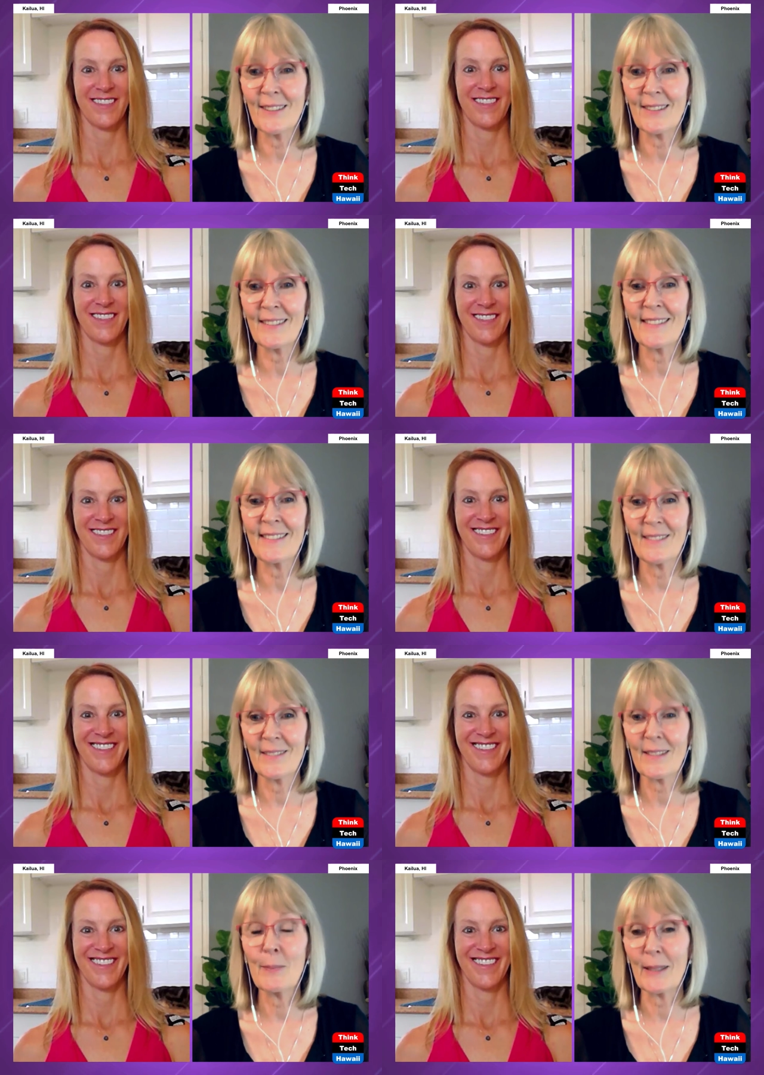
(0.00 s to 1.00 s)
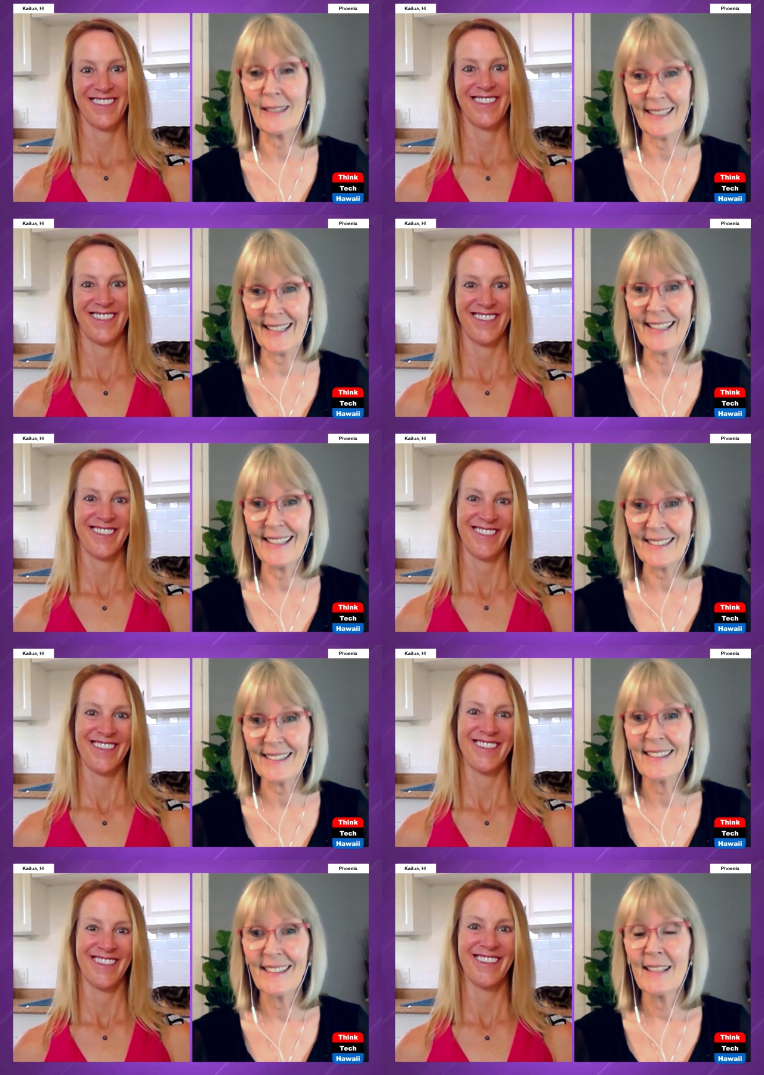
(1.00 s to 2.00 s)
Speaker 1: not typically the case.
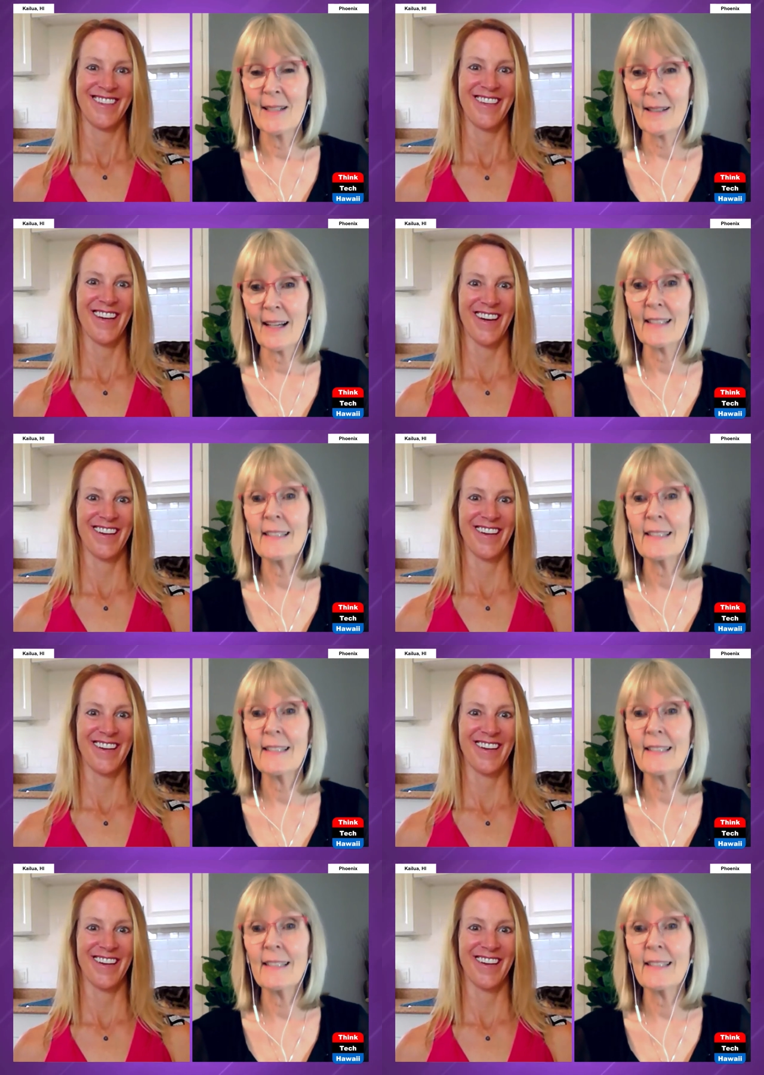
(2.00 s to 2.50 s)
Yeah.